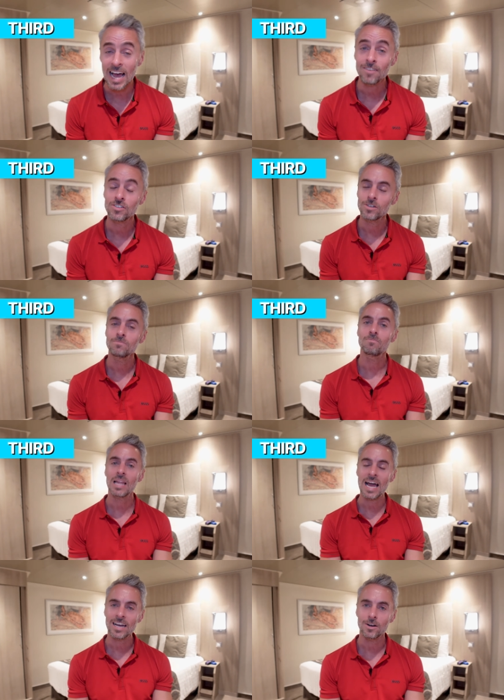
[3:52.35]
I have certain
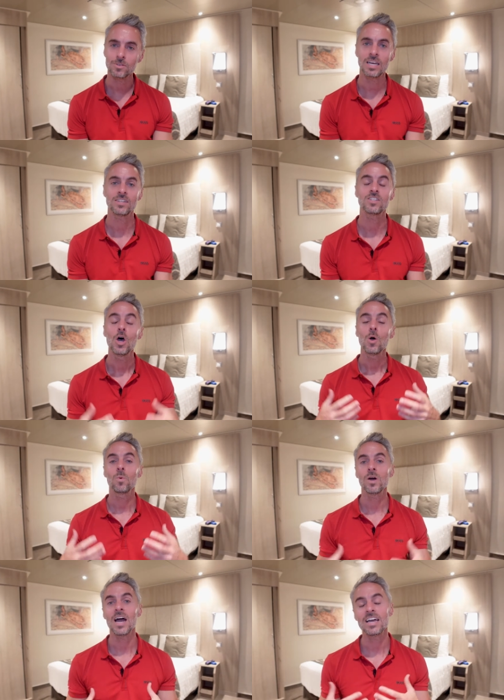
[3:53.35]
blackout dates
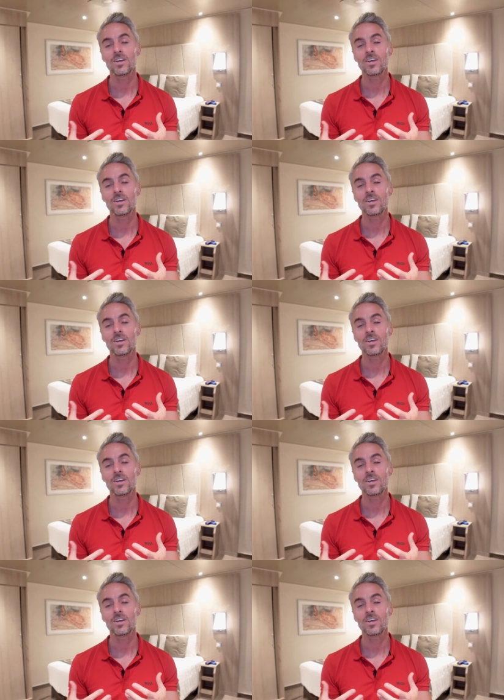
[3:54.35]
where I